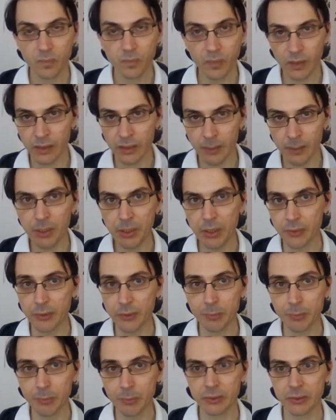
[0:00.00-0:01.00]
the beak of the
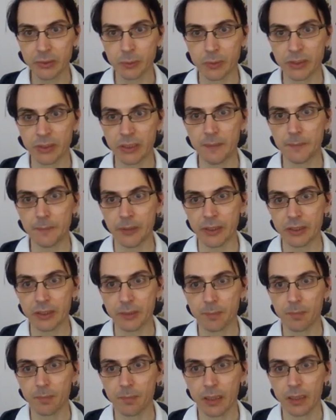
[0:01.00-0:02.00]
birds was different.
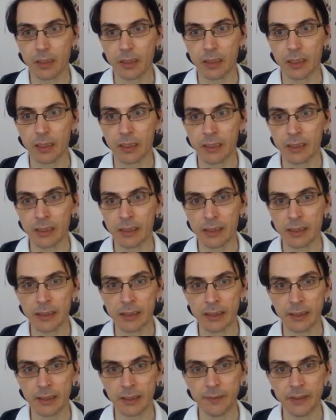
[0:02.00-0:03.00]
Uh,
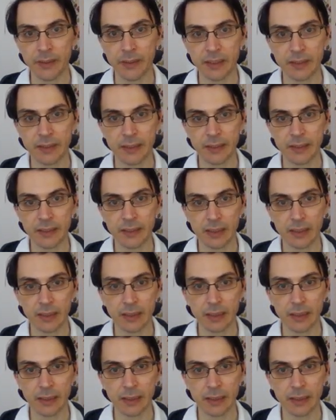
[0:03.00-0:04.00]
he visited
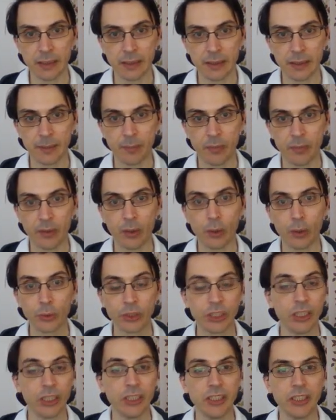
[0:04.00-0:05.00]
um,
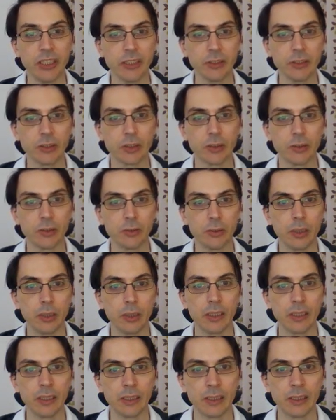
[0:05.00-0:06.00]
Oceania, so
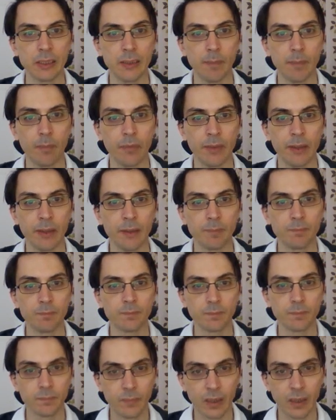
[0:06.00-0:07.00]
um,
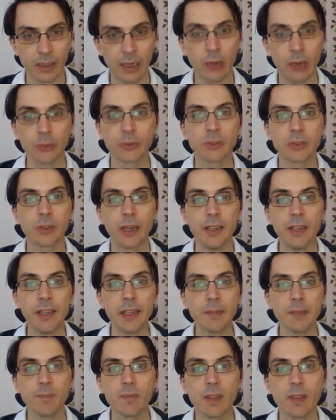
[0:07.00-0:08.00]
uh,
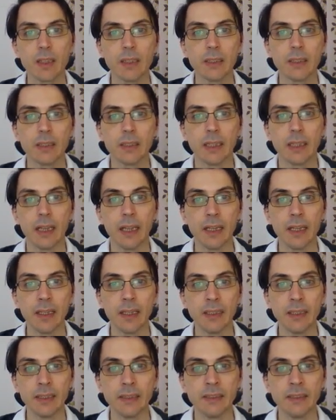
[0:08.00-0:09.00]
Australia,
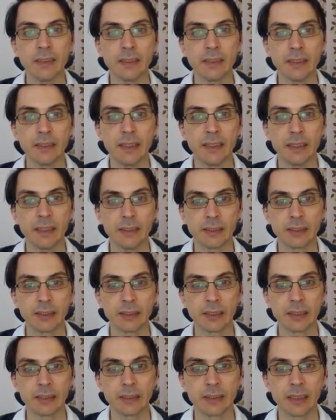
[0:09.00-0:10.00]
and
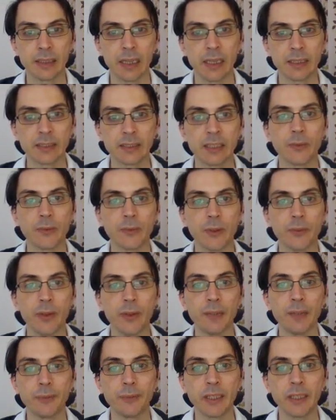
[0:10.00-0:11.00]
this uh, south of
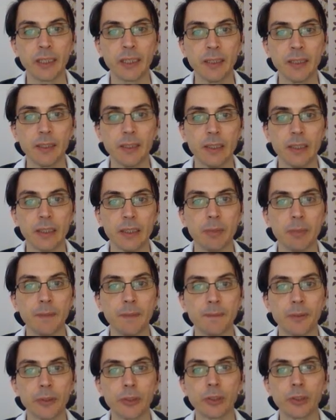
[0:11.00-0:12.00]
Africa
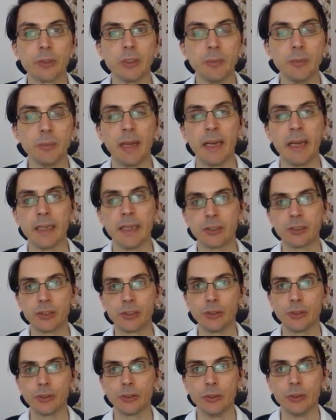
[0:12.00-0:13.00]
before going back
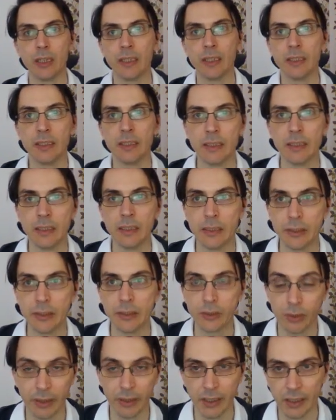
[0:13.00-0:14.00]
to, uh,
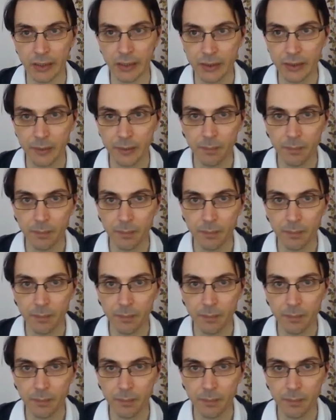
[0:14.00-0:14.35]
to England.